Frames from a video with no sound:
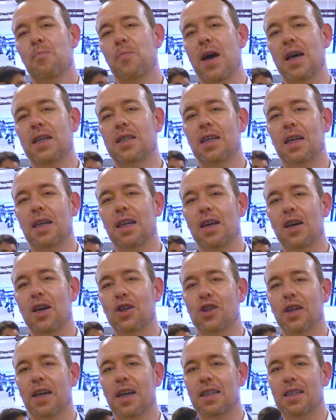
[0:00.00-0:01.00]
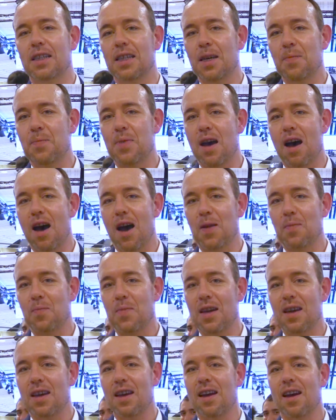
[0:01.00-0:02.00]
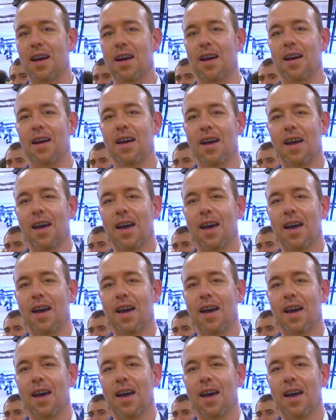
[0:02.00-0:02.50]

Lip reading: basically, as you can see behind me here,